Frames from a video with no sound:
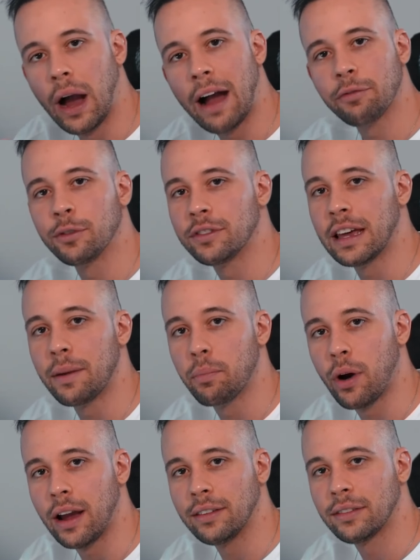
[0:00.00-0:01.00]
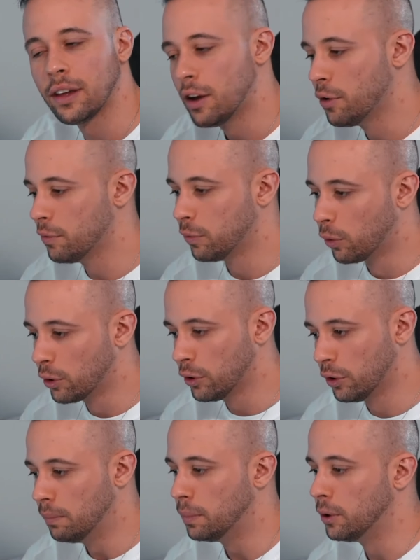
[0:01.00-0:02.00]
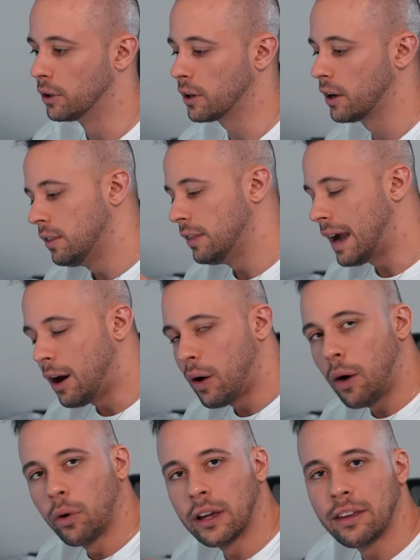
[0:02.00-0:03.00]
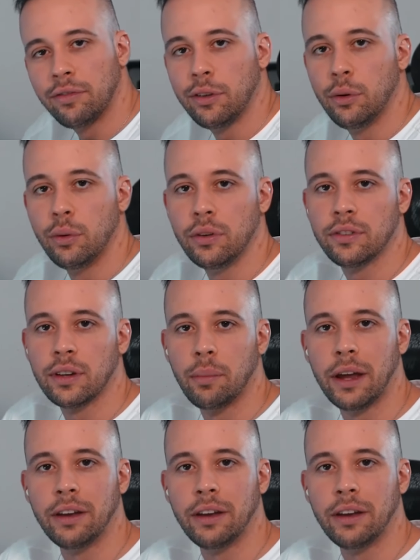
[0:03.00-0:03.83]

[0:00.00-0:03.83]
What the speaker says: have to set a price for your book. Now I want to give you some